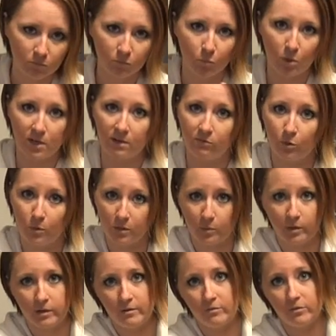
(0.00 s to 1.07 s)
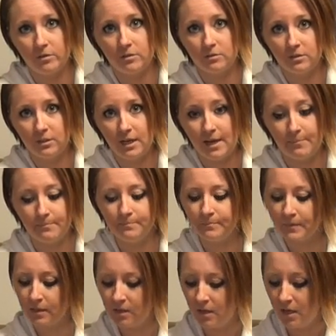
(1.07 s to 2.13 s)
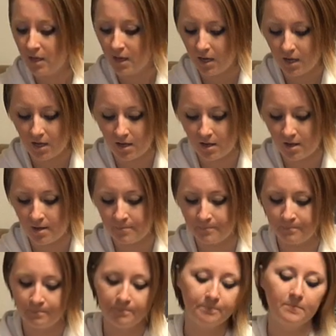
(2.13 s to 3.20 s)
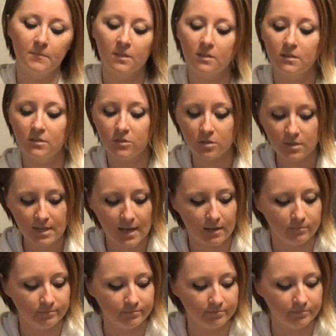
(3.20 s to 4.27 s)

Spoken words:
whatever name. So yeah,